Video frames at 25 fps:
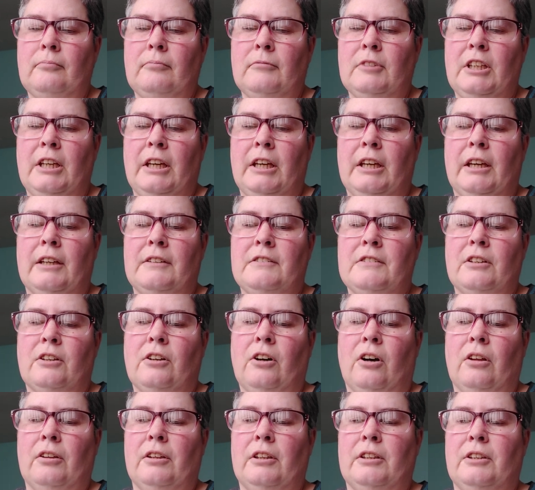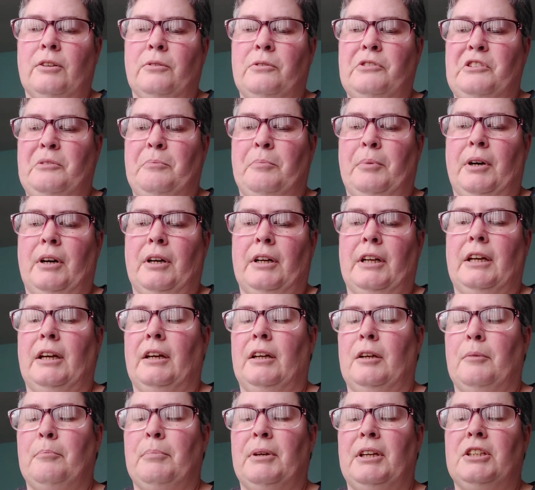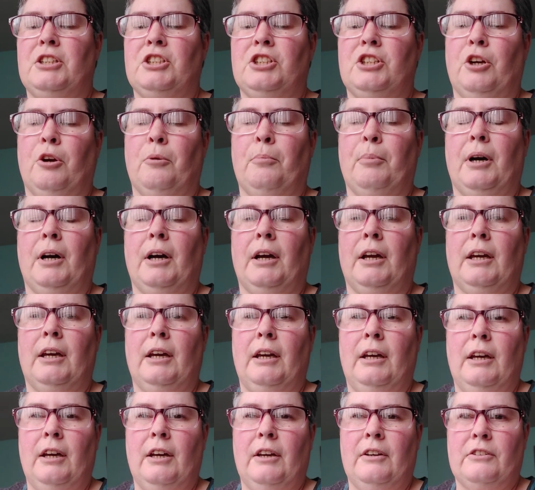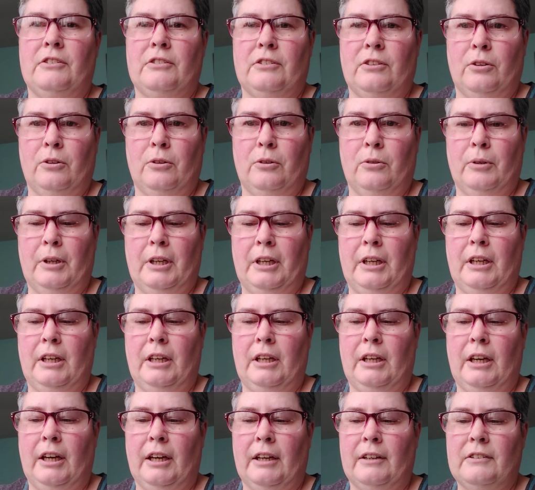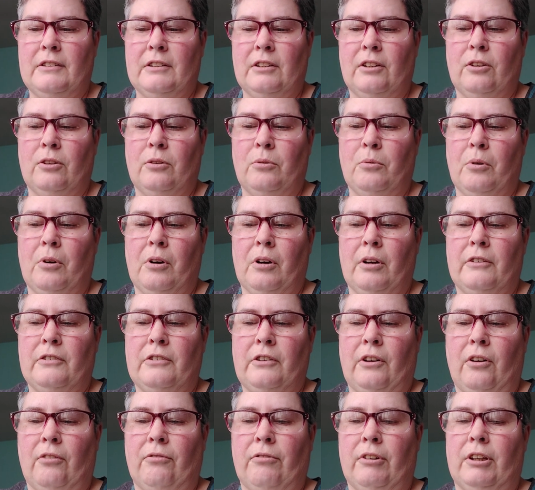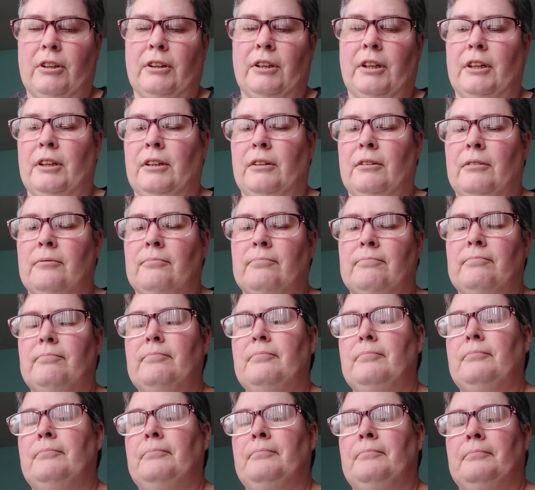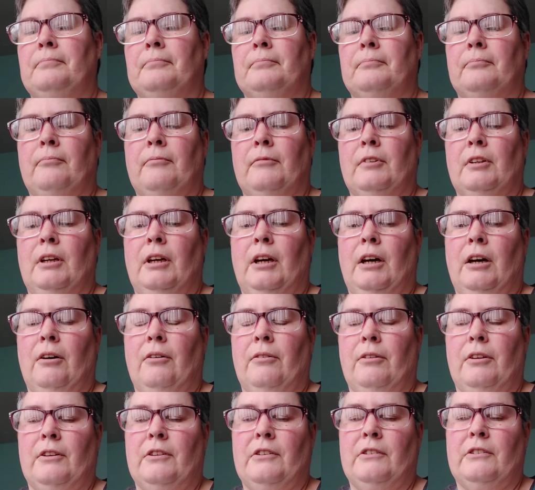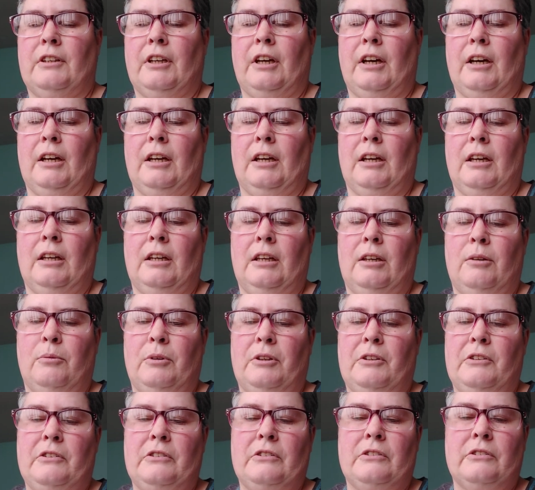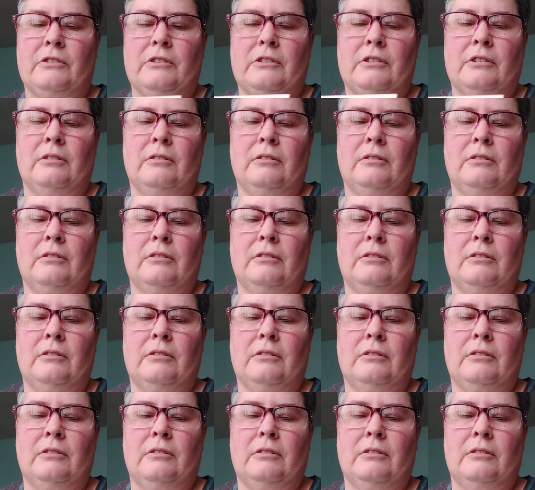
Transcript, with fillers: he gets a call that there was a body on a beach nearby, so he has to go to work solving the how this guy he was